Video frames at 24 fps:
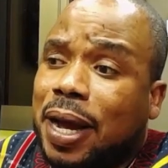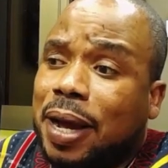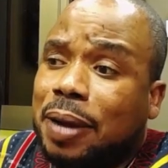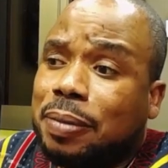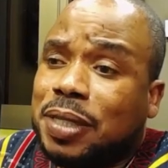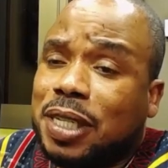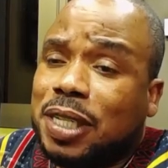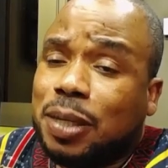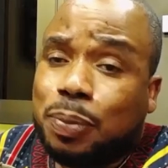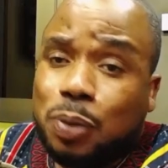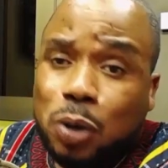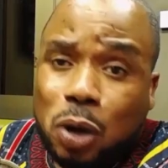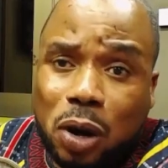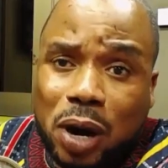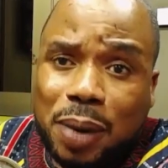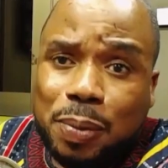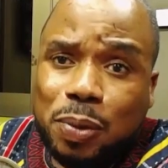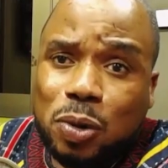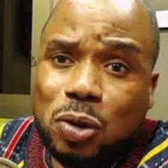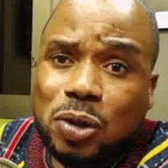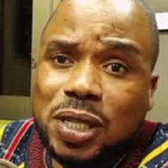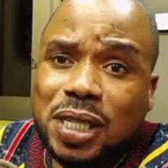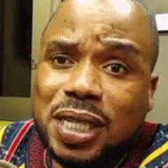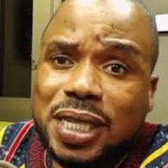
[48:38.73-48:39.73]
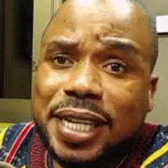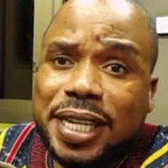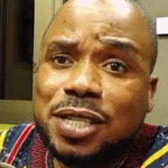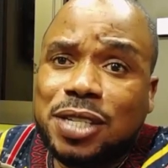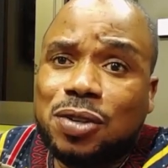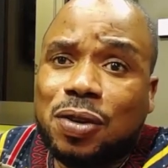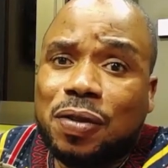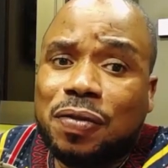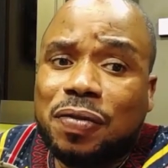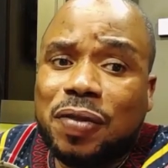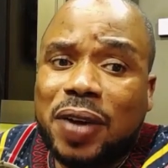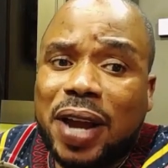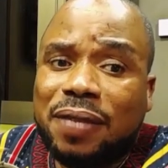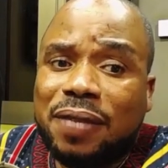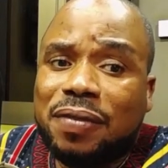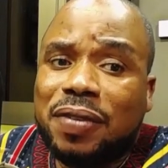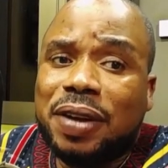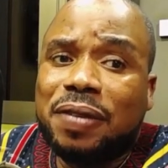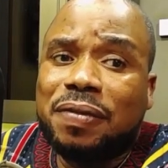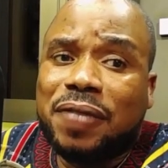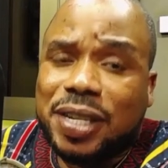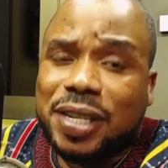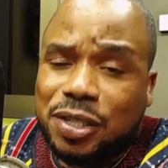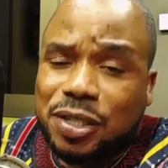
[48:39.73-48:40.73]
Deplorable state of every
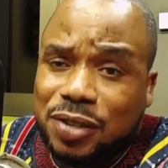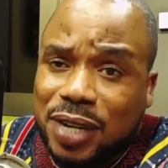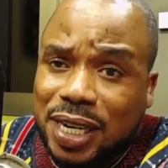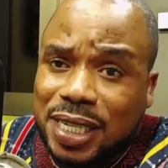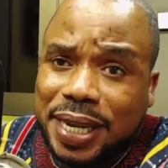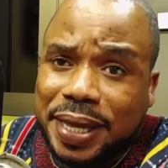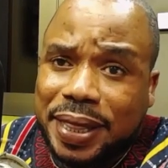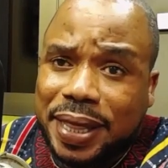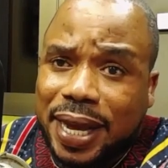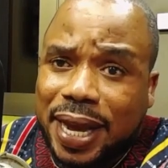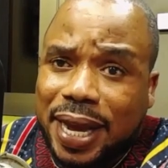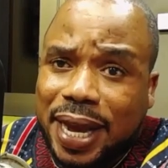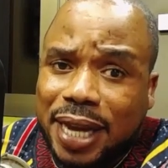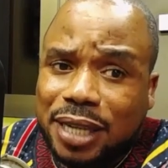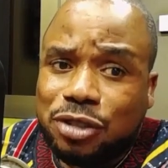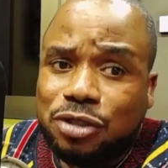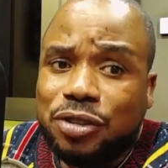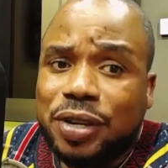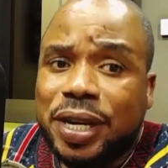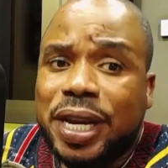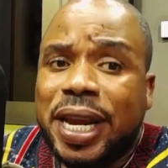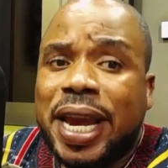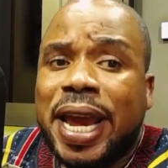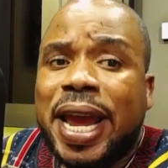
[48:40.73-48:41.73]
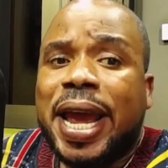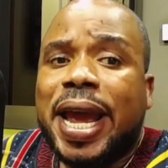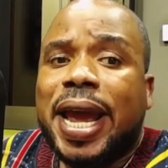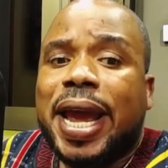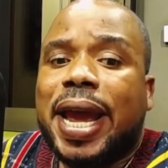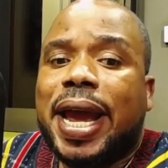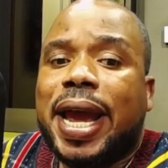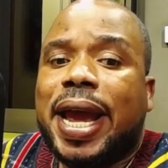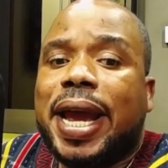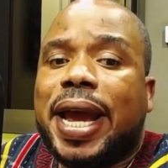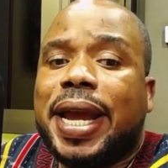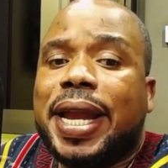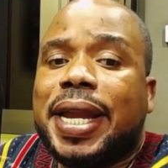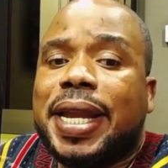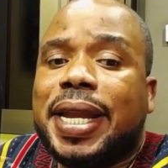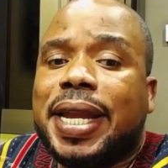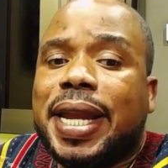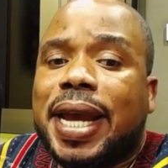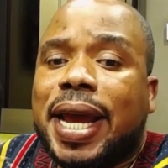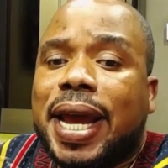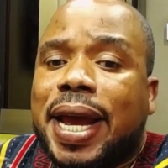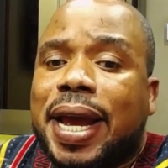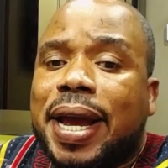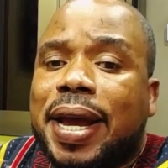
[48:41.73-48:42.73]
infrastructure in the country,
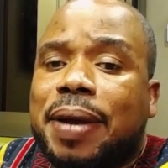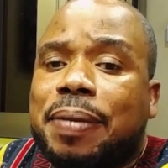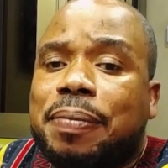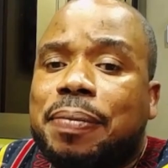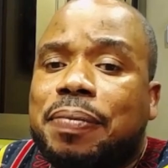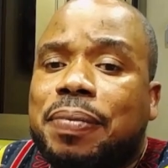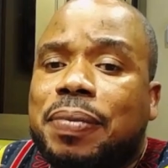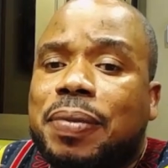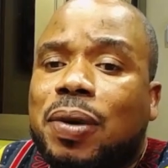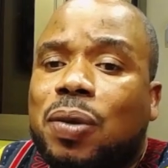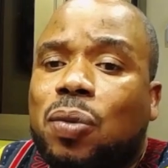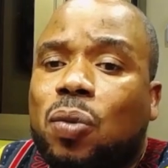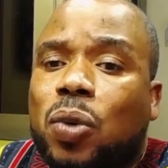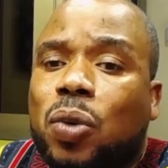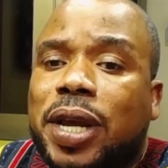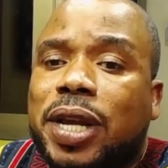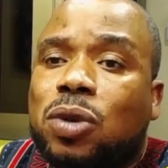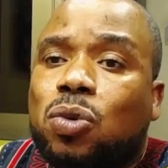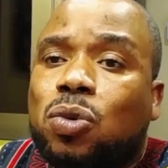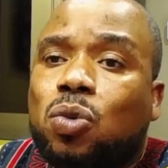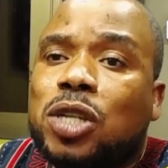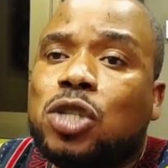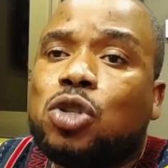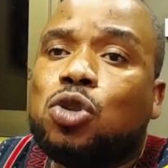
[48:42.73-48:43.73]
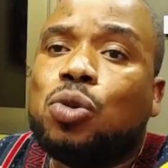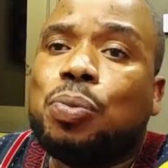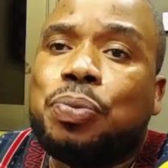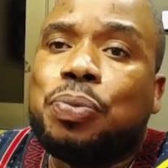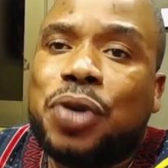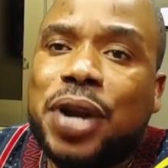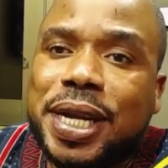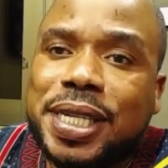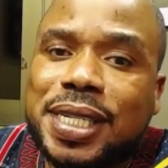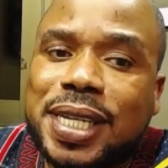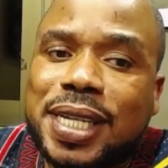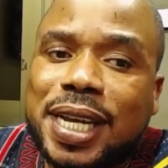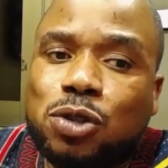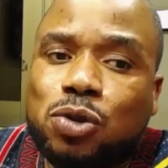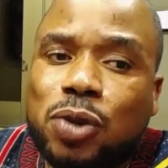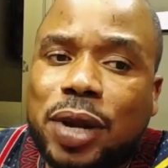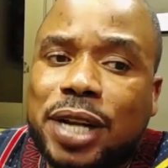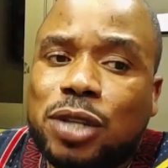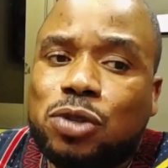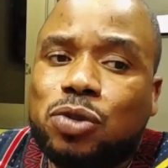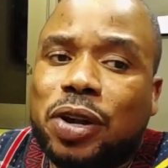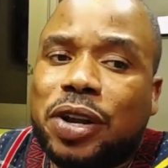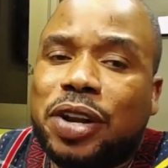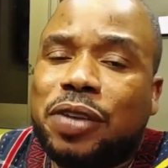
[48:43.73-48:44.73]
and we should pray, say,
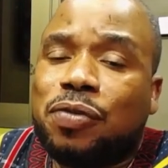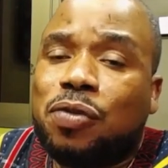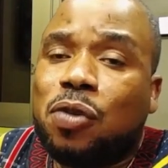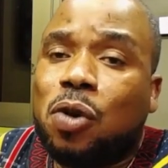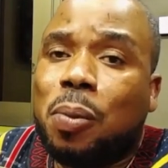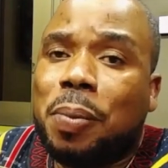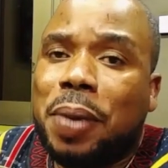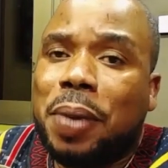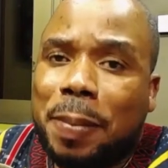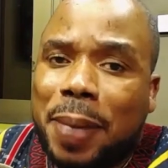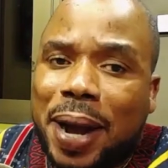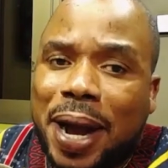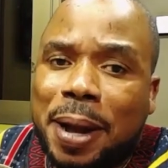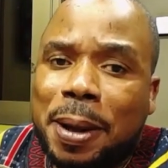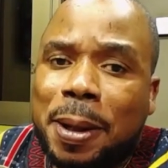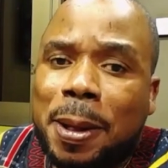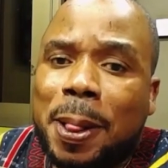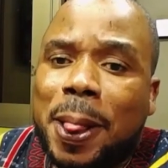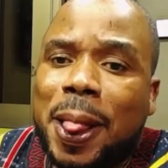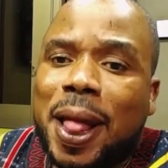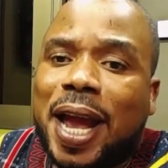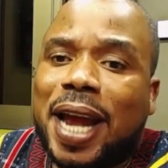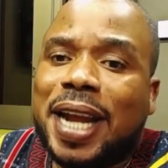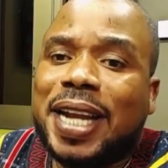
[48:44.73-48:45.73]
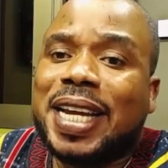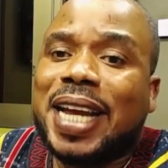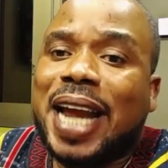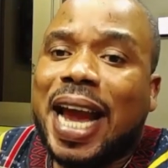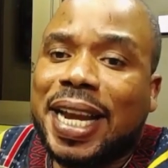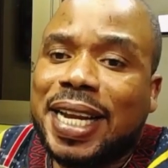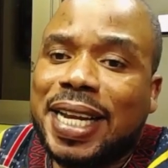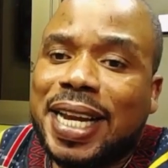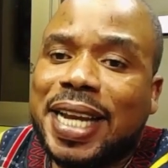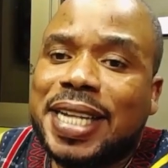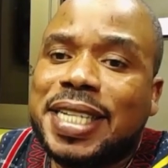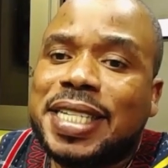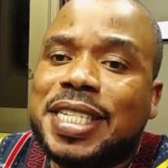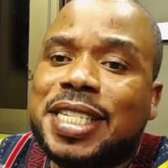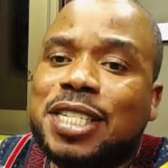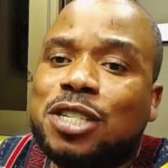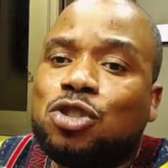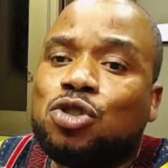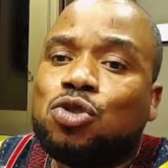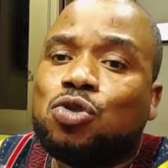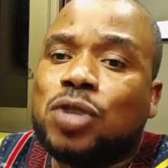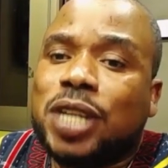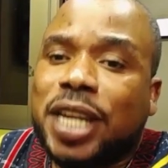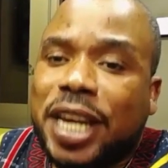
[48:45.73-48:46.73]
2024 beba, and Ghanaians
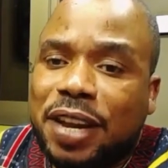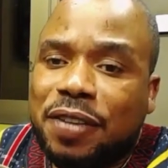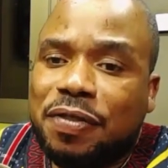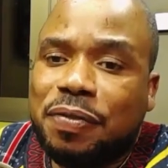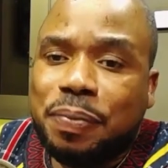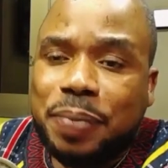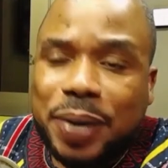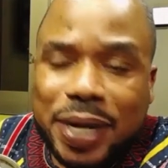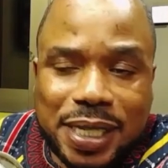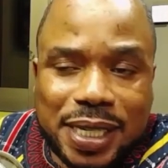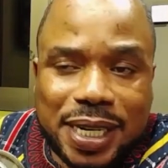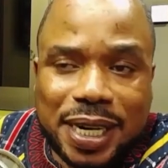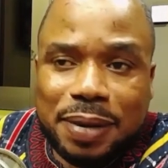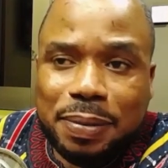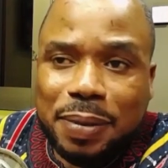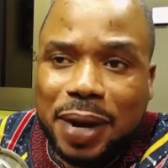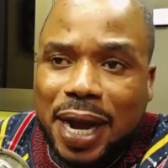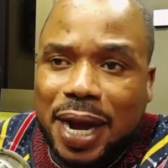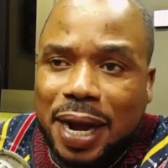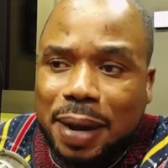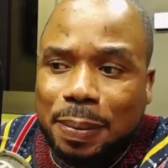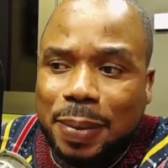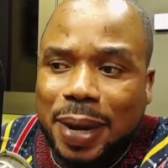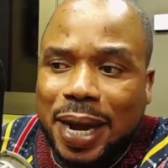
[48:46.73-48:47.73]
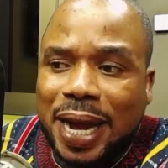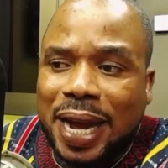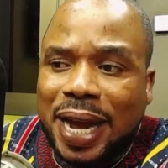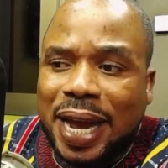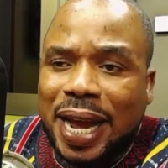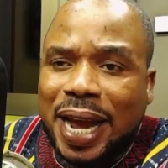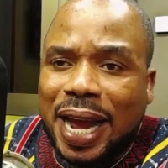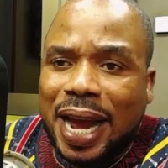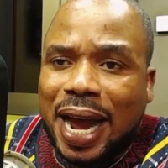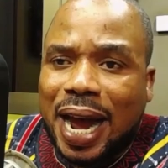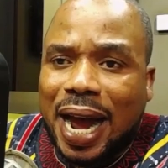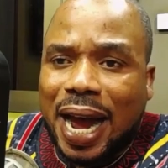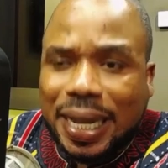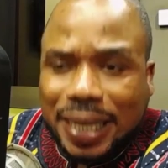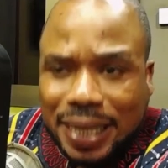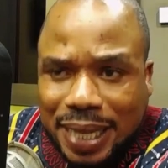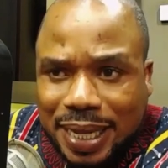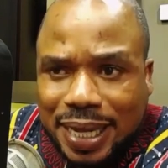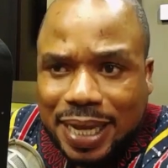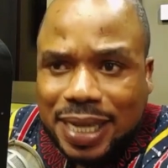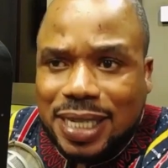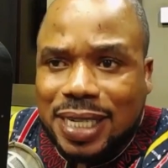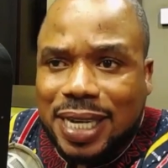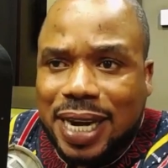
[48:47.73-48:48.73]
should give President Mahama
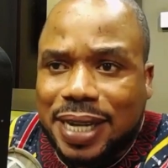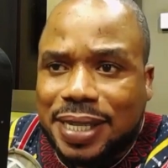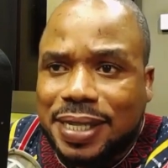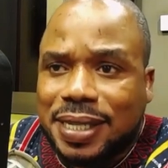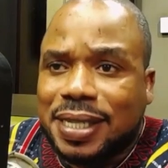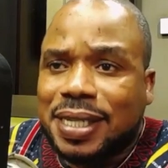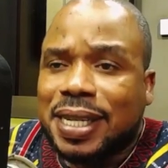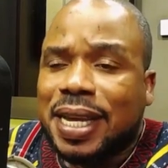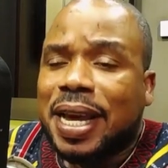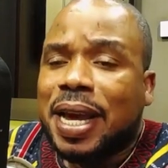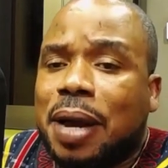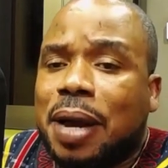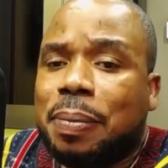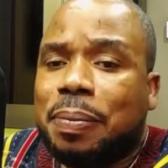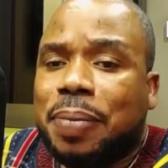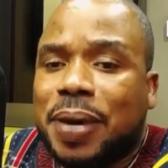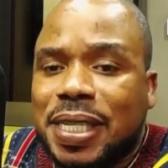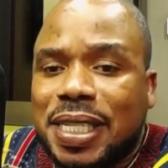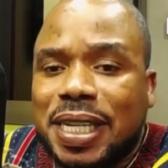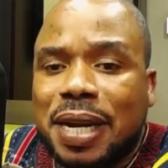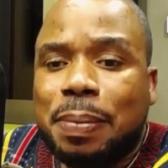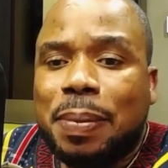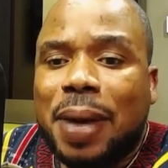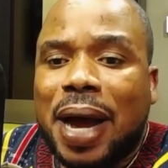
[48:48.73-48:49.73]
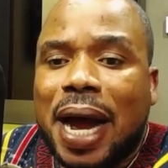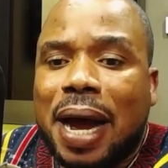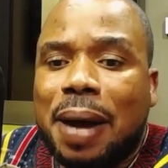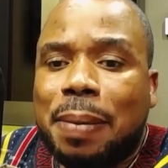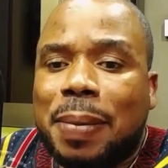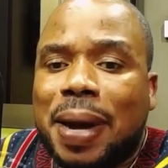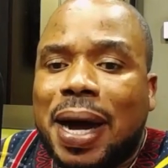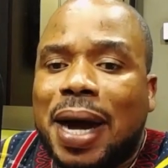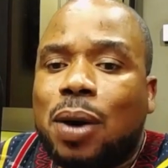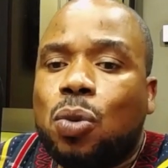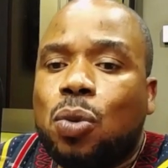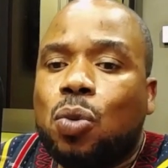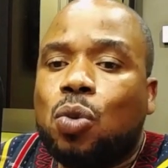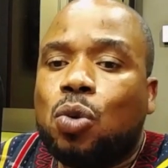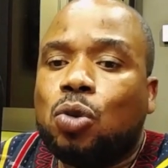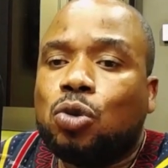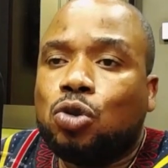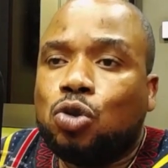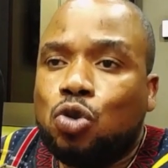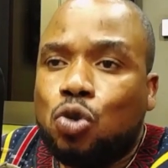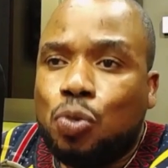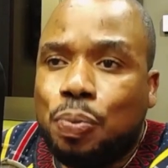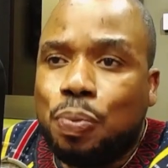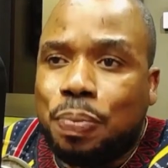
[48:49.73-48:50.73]
another chance. President Mahama will
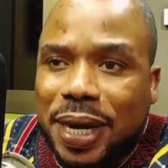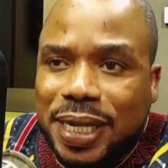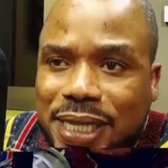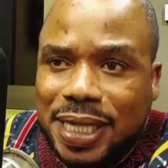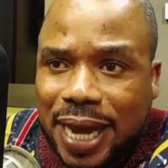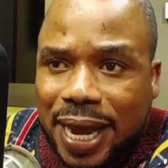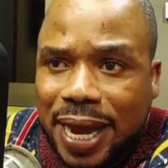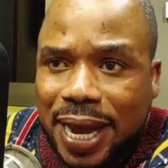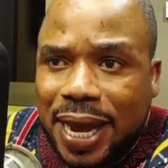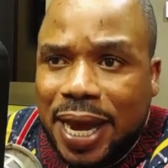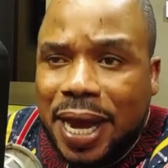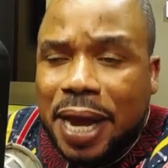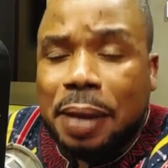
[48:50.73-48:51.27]
do better.